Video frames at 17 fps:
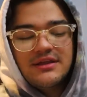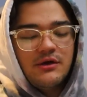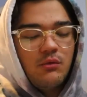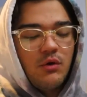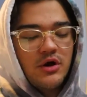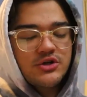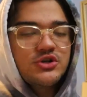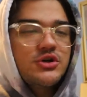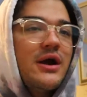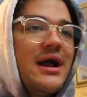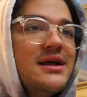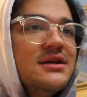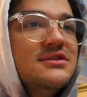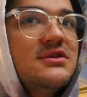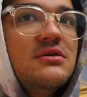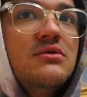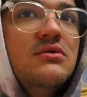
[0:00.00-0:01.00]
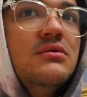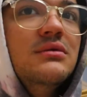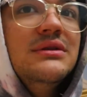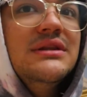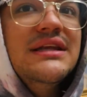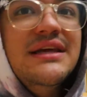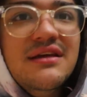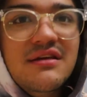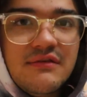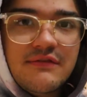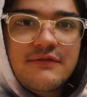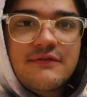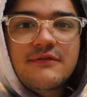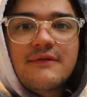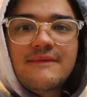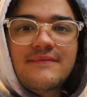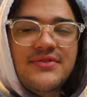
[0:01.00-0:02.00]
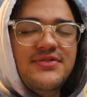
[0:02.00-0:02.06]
They weren't trying to leave